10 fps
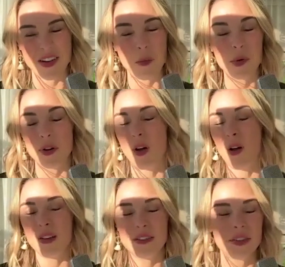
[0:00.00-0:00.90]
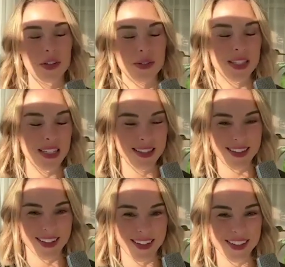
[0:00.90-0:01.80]
I'll put all of those
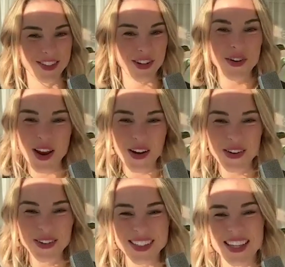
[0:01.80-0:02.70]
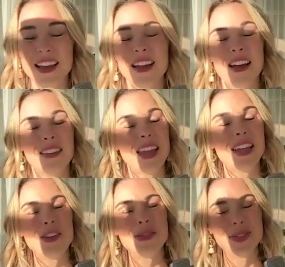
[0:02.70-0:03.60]
in the show notes.
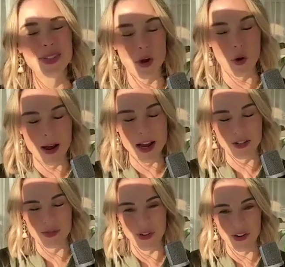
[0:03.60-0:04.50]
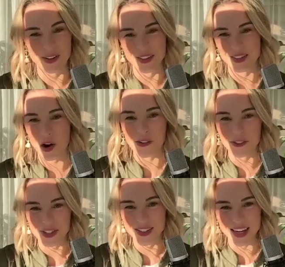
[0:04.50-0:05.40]
Thank you so much for this
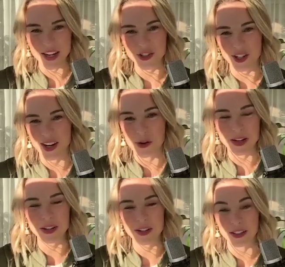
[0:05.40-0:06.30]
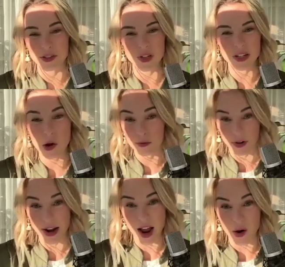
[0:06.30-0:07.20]
conversation. We could literally go
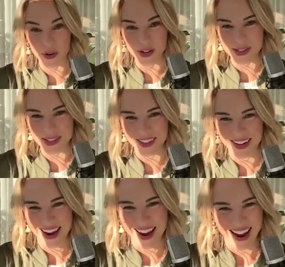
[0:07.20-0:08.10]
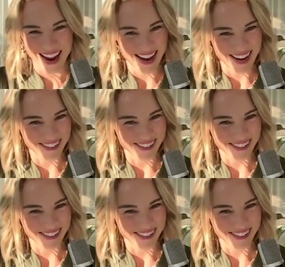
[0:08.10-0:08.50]
for hours, mm-hmm.